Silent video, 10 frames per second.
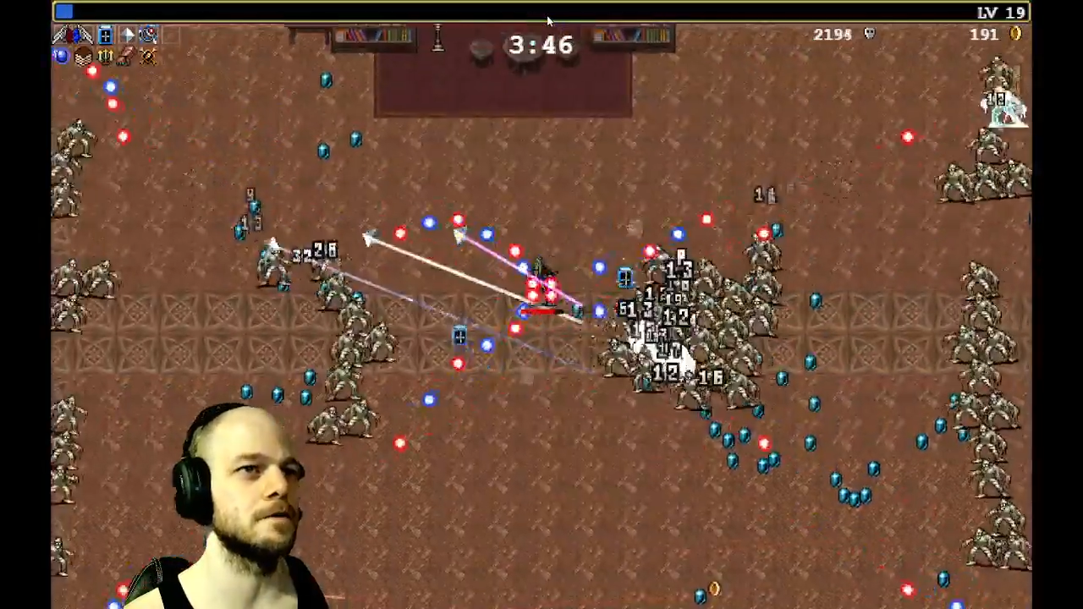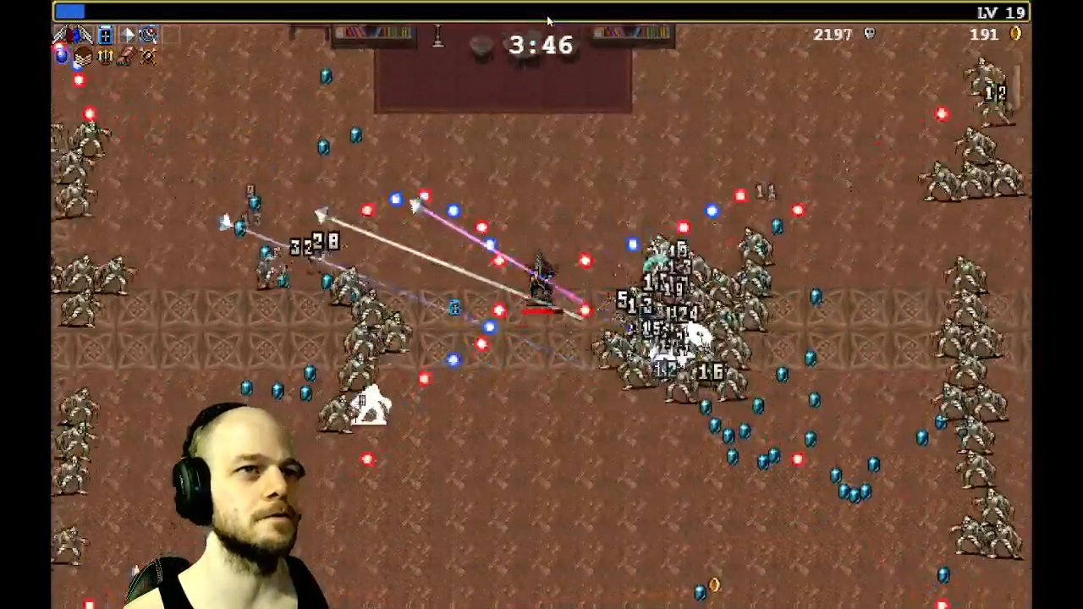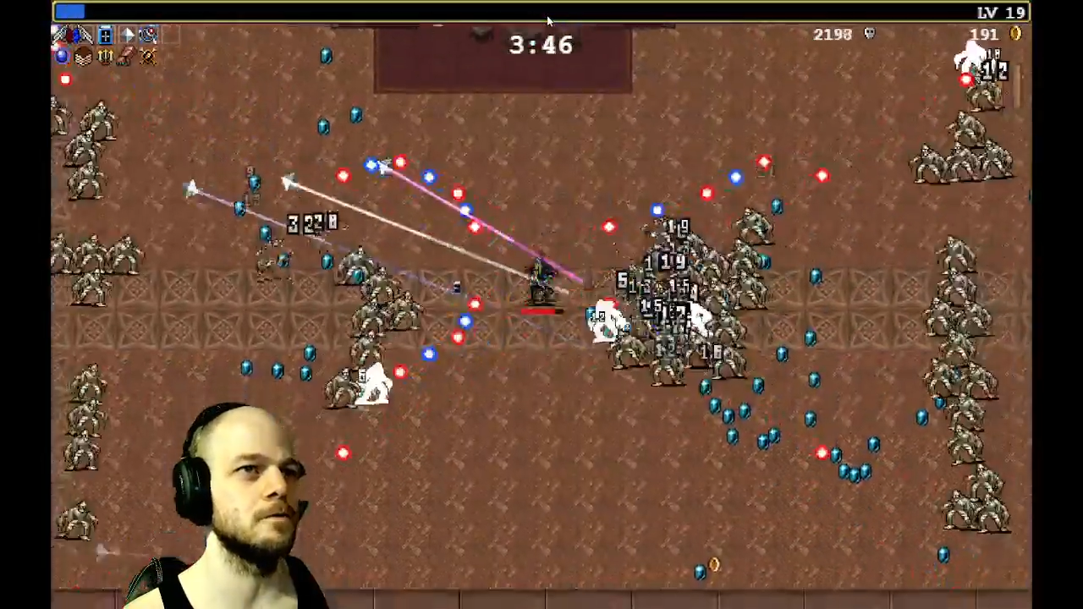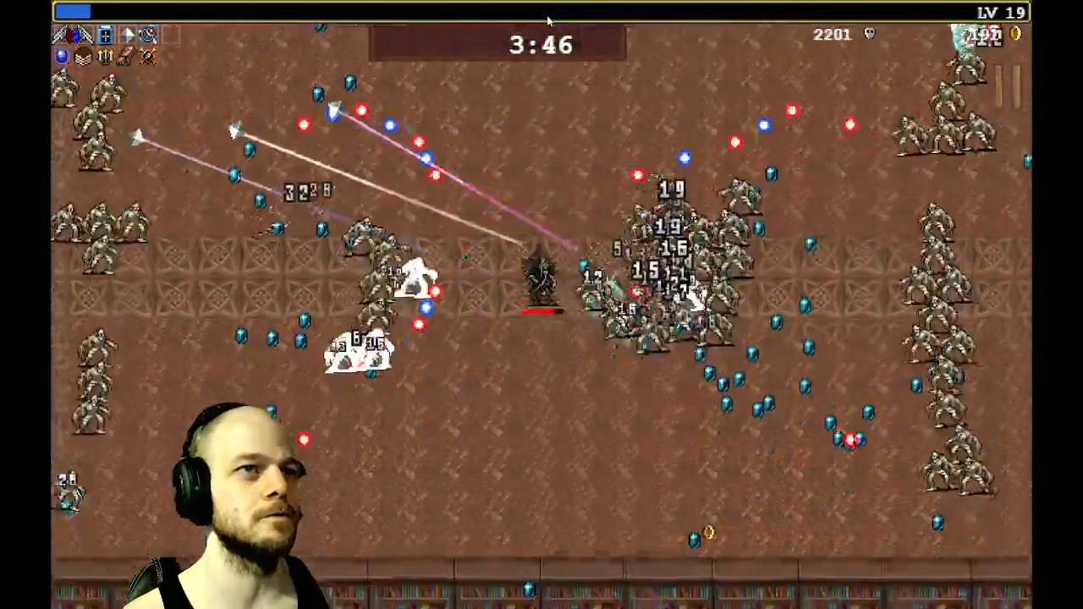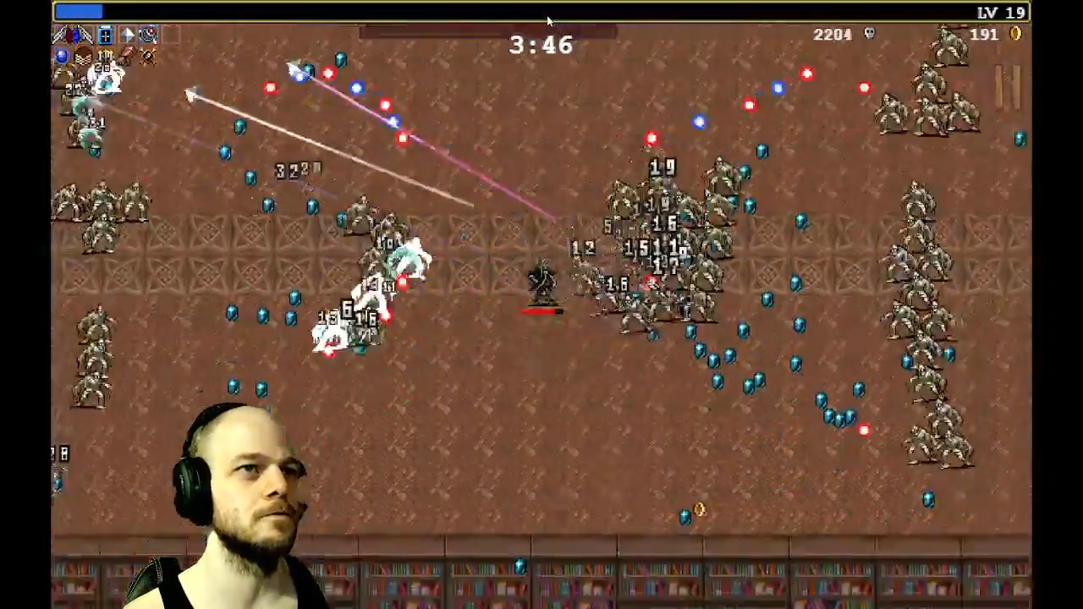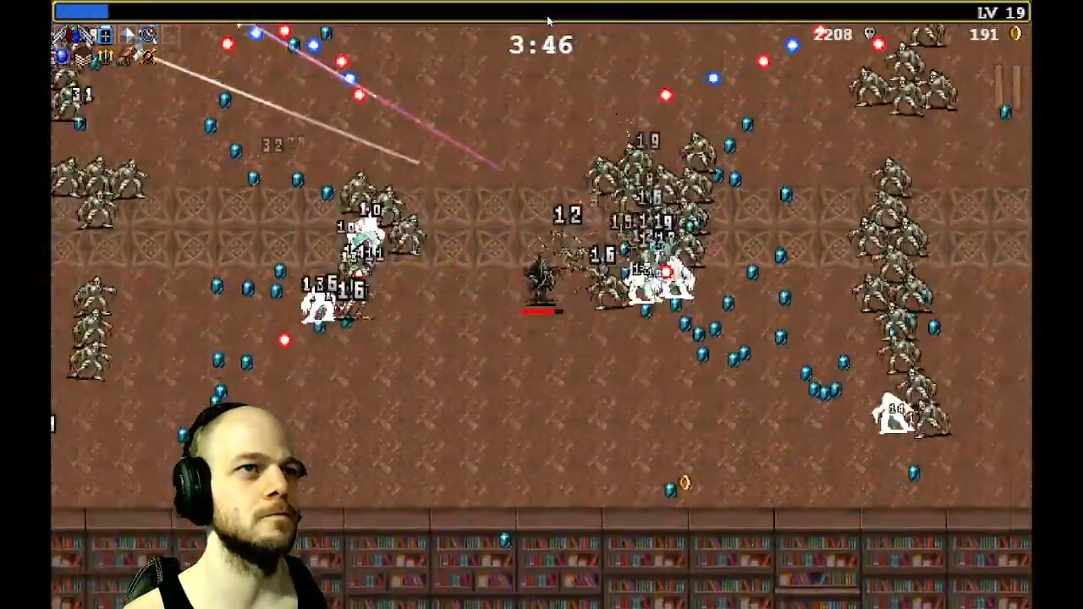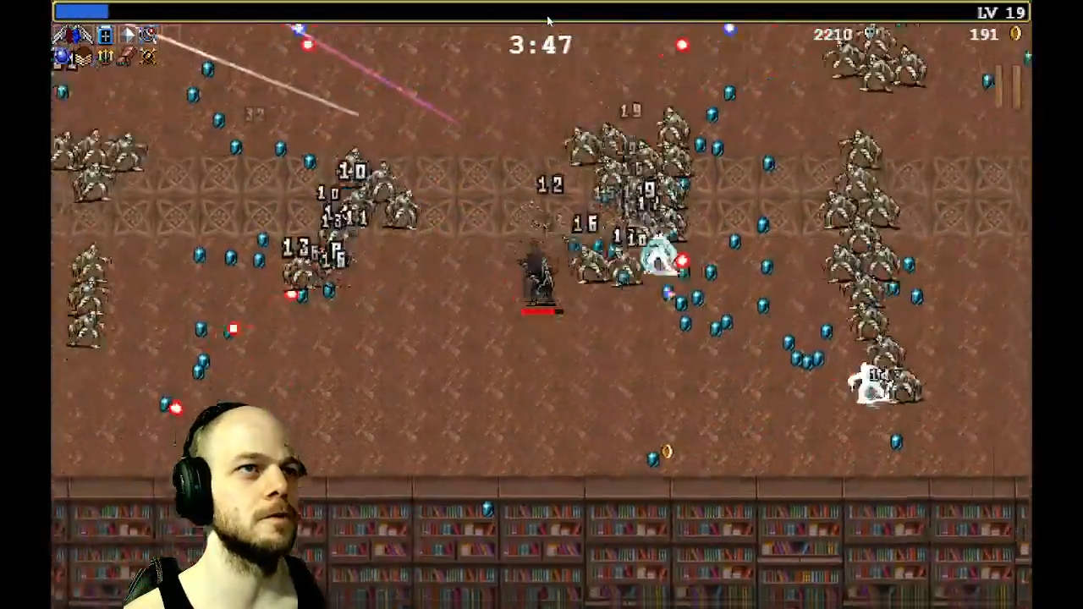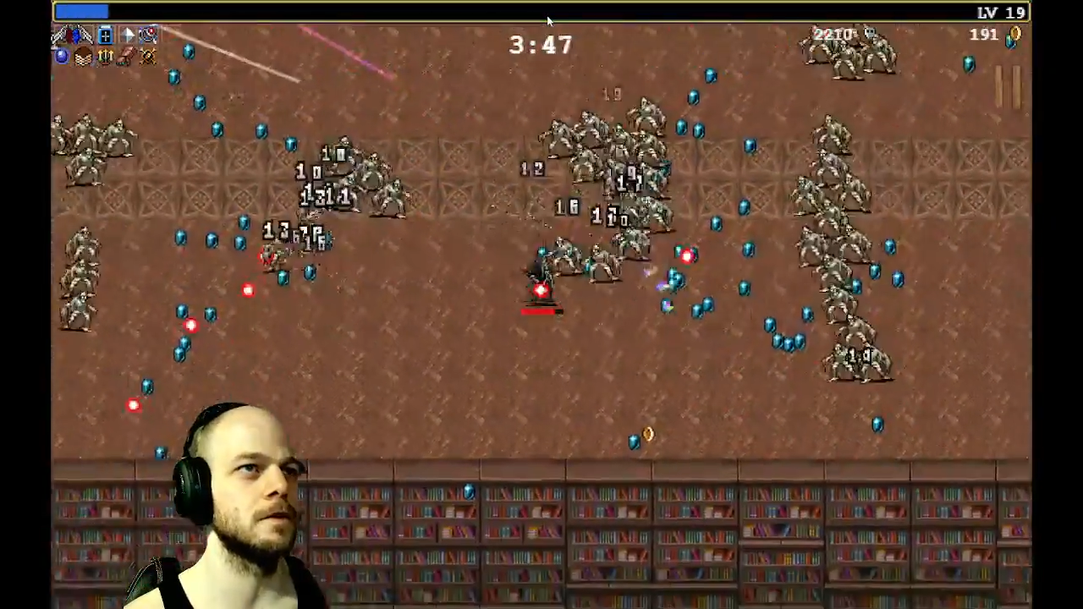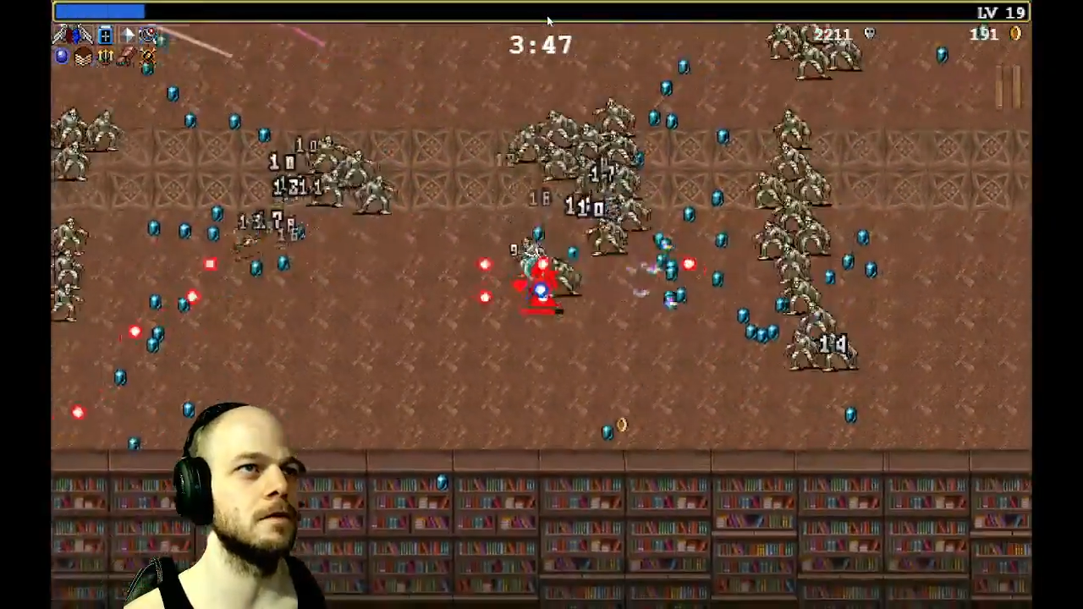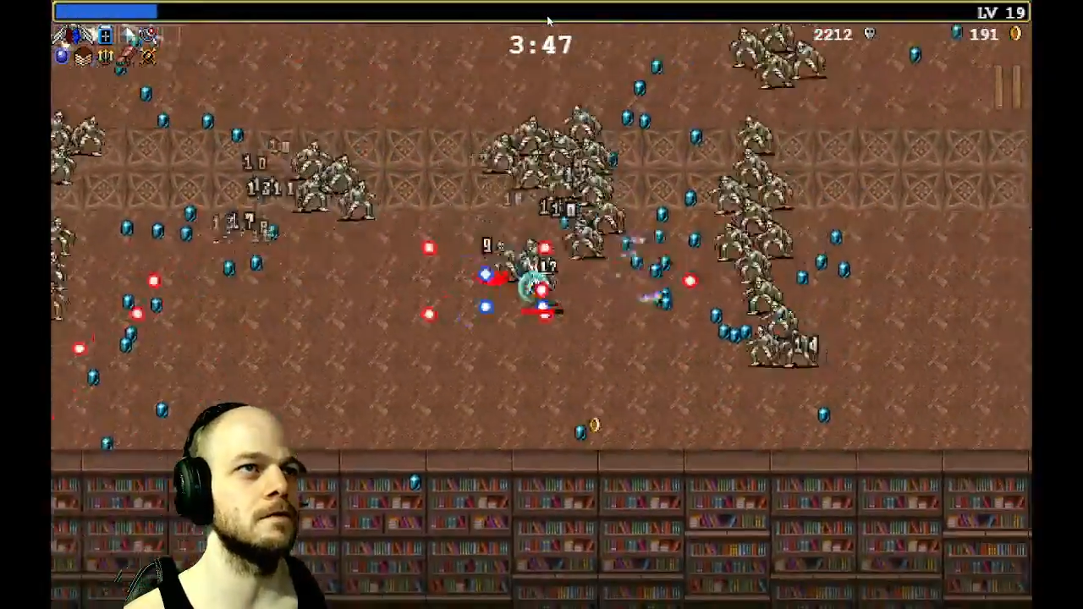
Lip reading: want Duplicator as